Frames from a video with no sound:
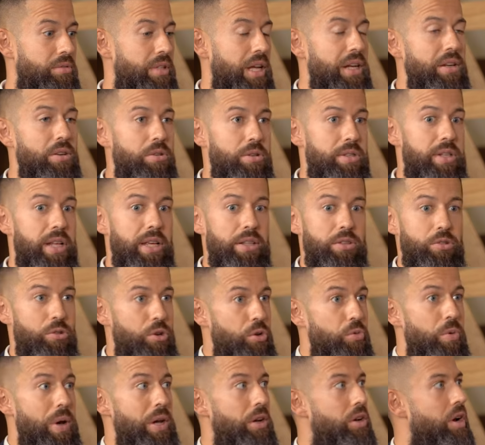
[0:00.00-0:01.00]
10 years later,
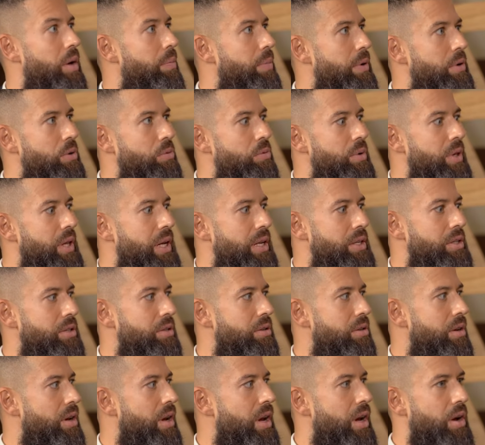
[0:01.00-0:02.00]
you wake up and you
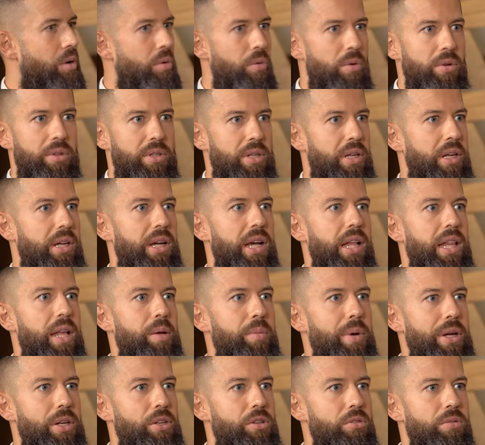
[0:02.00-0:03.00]
realize, what the hell
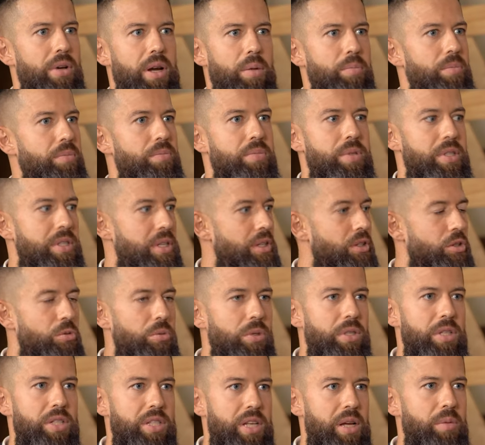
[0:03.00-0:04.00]
am I doing? I'm still
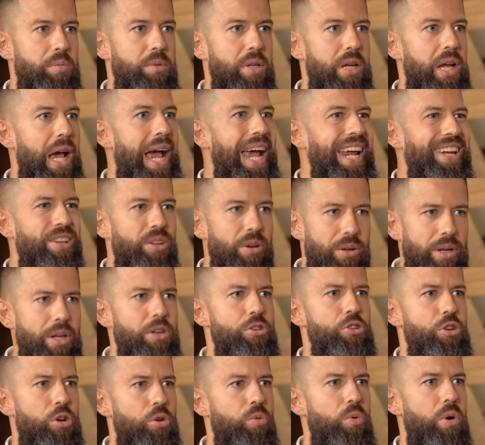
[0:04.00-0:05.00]
doing the same thing. I don't
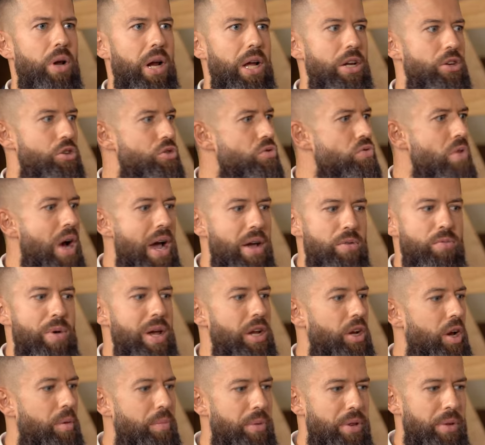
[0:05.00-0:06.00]
enjoy what I do. I
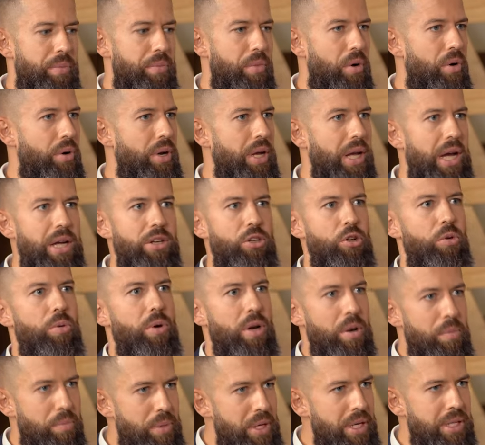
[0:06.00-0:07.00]
wake up in the morning, I don't
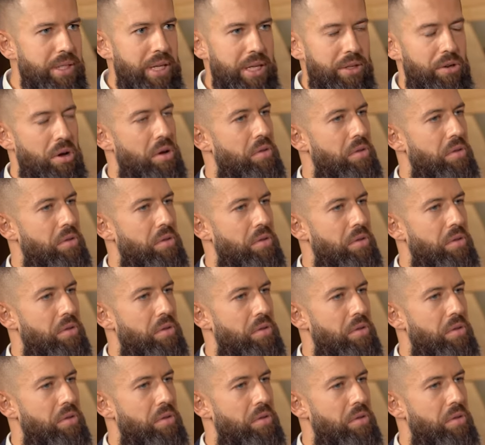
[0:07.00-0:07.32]
want to be in that